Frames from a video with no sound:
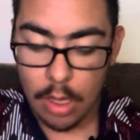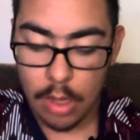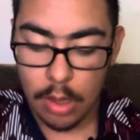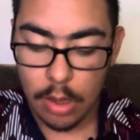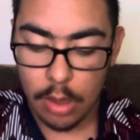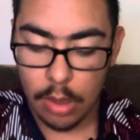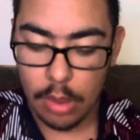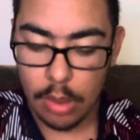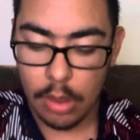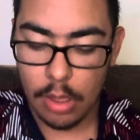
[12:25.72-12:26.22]

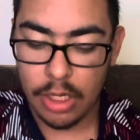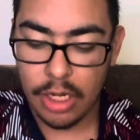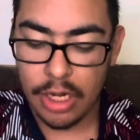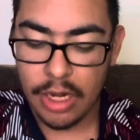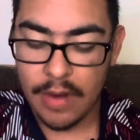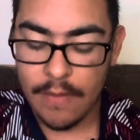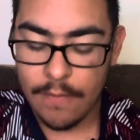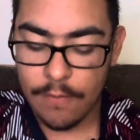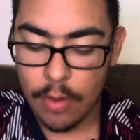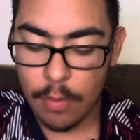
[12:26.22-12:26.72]
Sunday
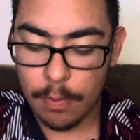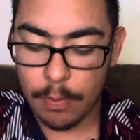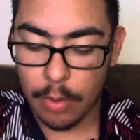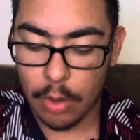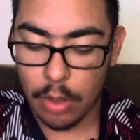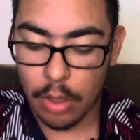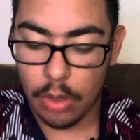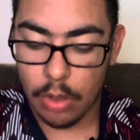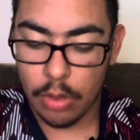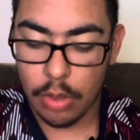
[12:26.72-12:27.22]
Night
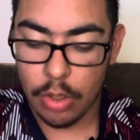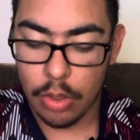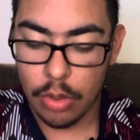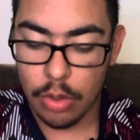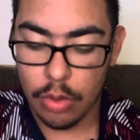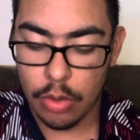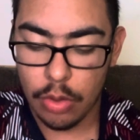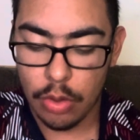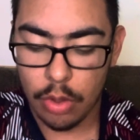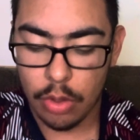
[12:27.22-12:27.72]
Football, the
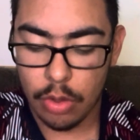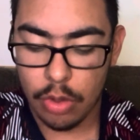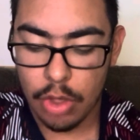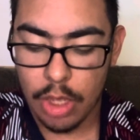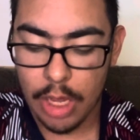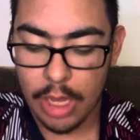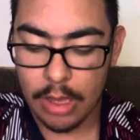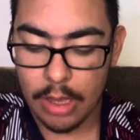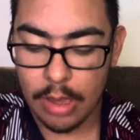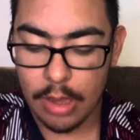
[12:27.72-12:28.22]
New York
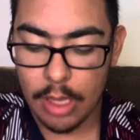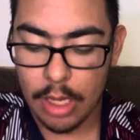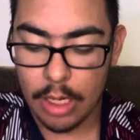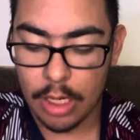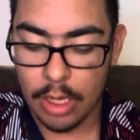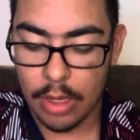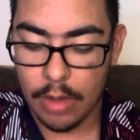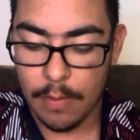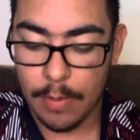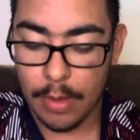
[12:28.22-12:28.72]
Jets take
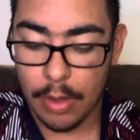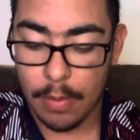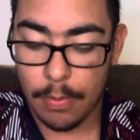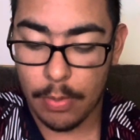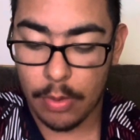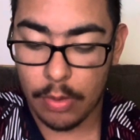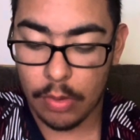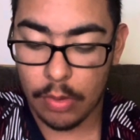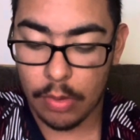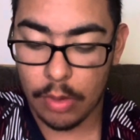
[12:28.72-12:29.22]
on the
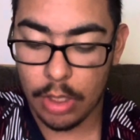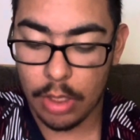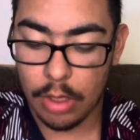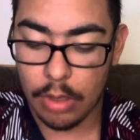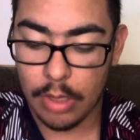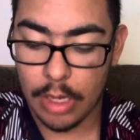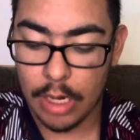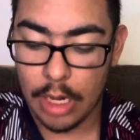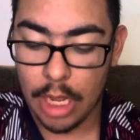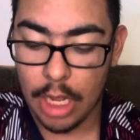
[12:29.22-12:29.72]
Pittsburgh Steelers
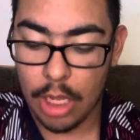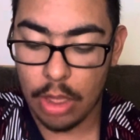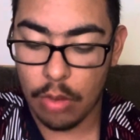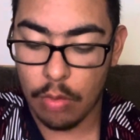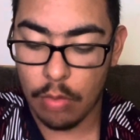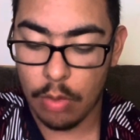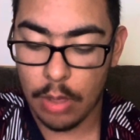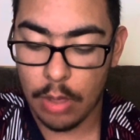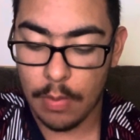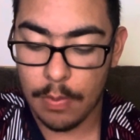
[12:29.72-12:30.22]
at
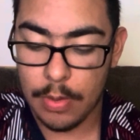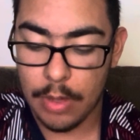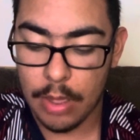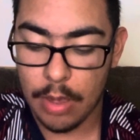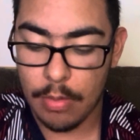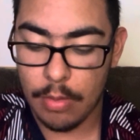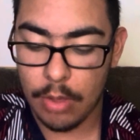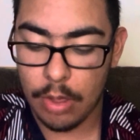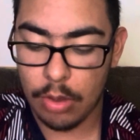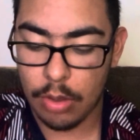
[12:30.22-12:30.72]
8:20
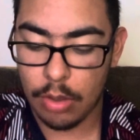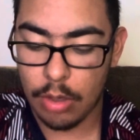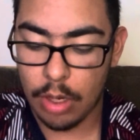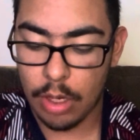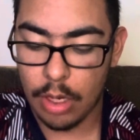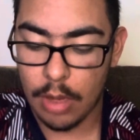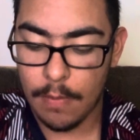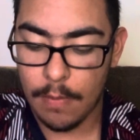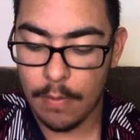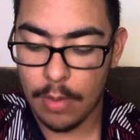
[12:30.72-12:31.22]
p.m. Eastern on
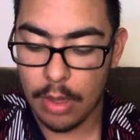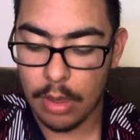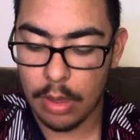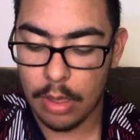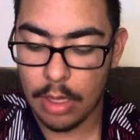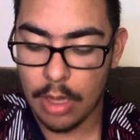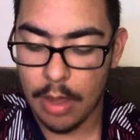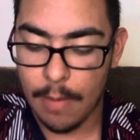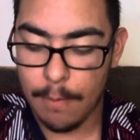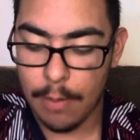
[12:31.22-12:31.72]

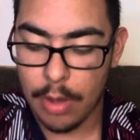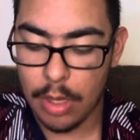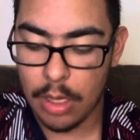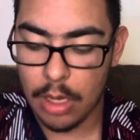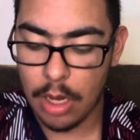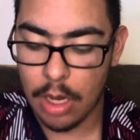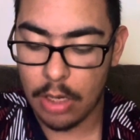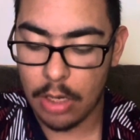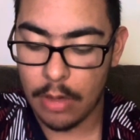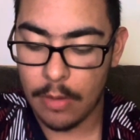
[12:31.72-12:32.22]
NBC and
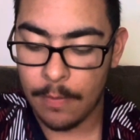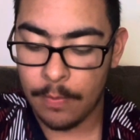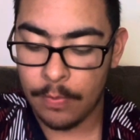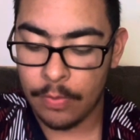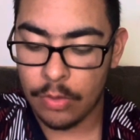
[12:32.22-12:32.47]
Peacock.